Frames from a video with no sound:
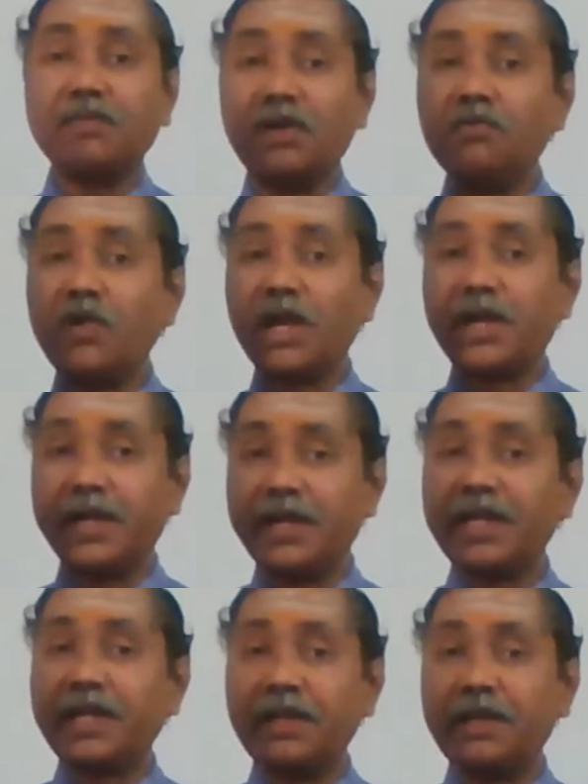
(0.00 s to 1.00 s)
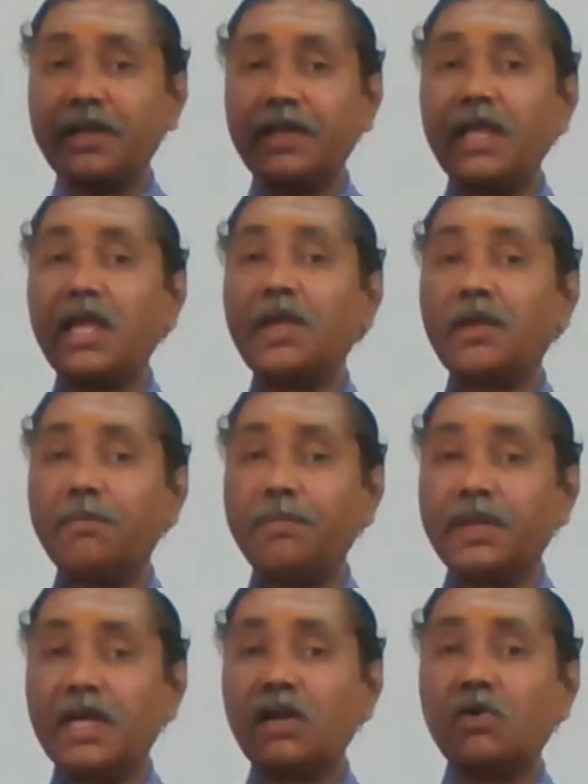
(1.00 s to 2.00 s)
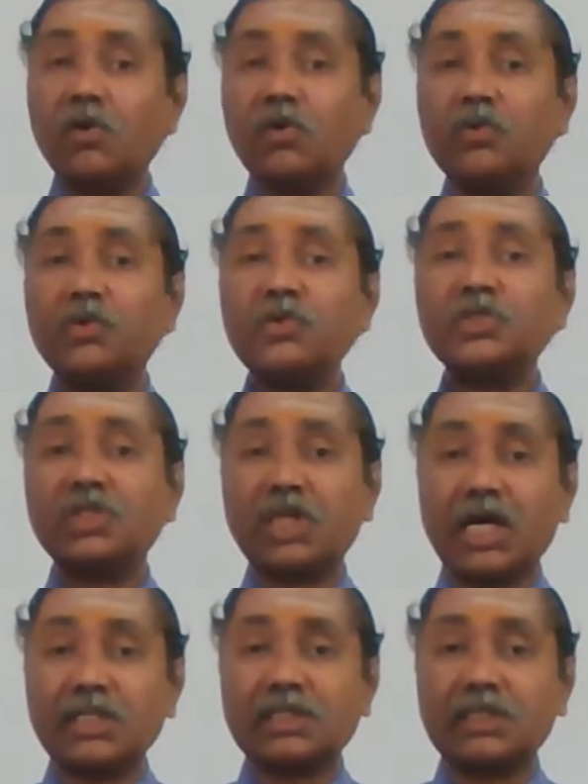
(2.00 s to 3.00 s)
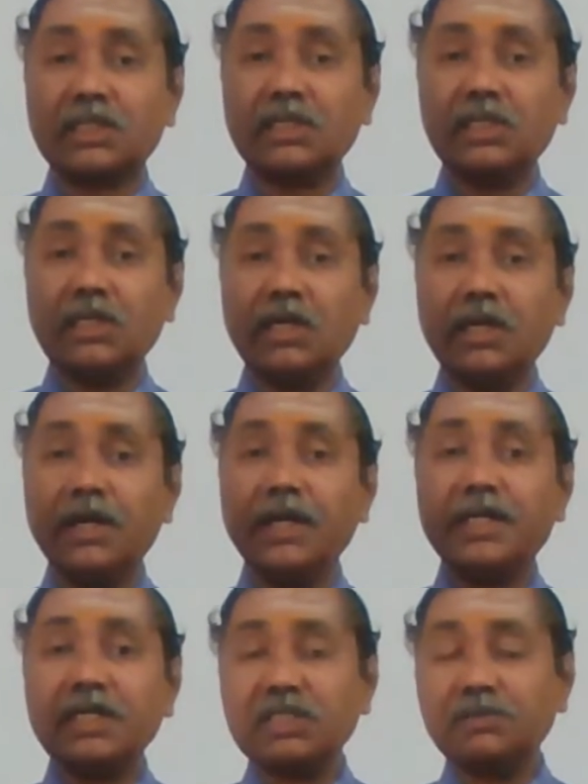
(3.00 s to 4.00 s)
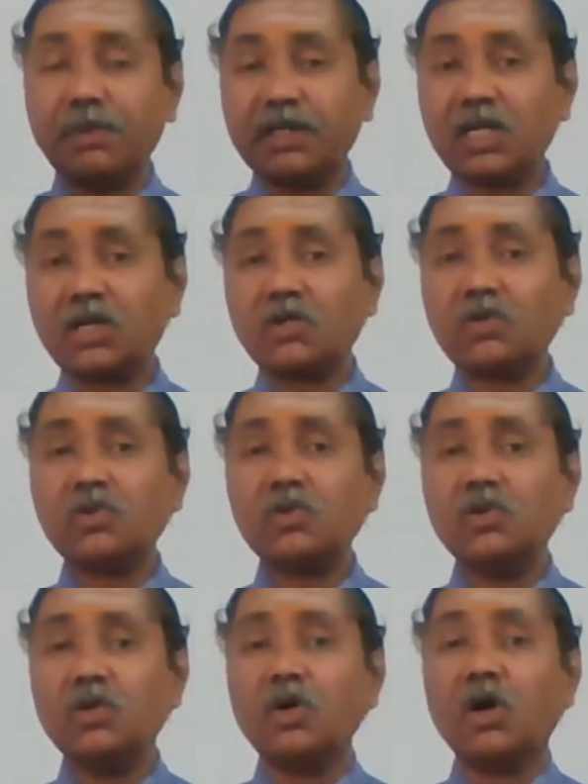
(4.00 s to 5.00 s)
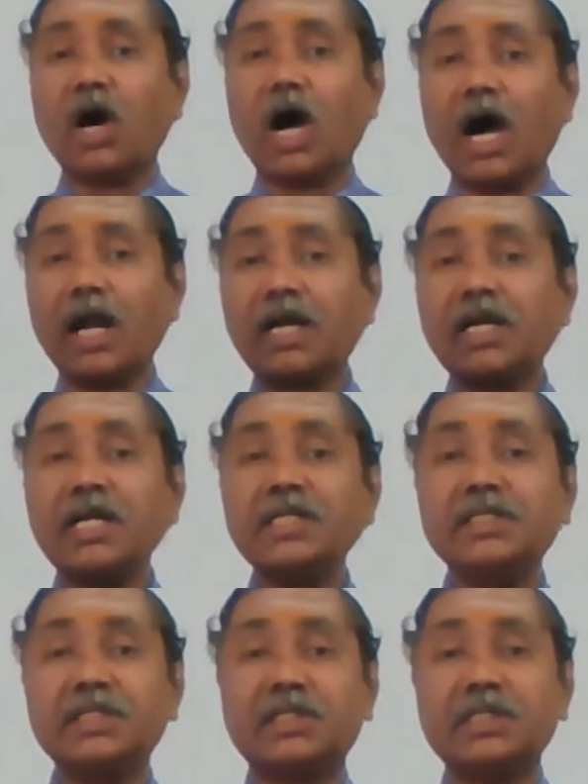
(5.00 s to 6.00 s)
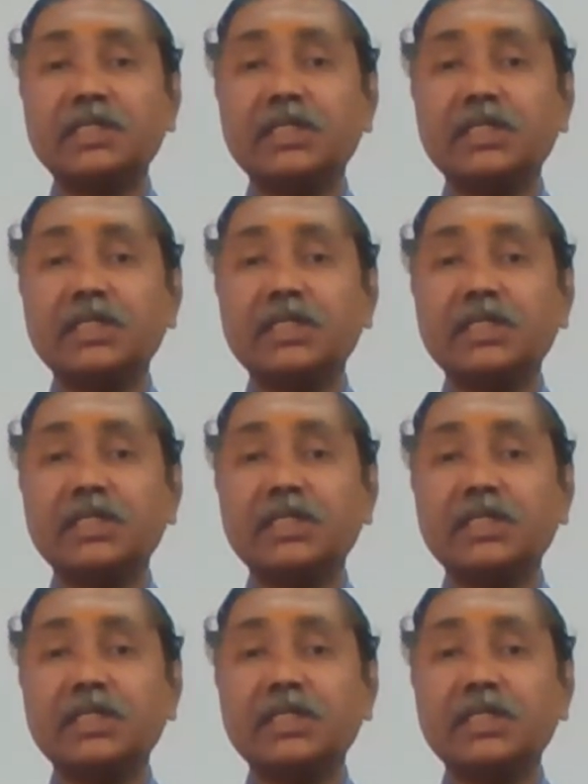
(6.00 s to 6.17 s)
When we are hitting a bigger goal, huge task, it is better to organize it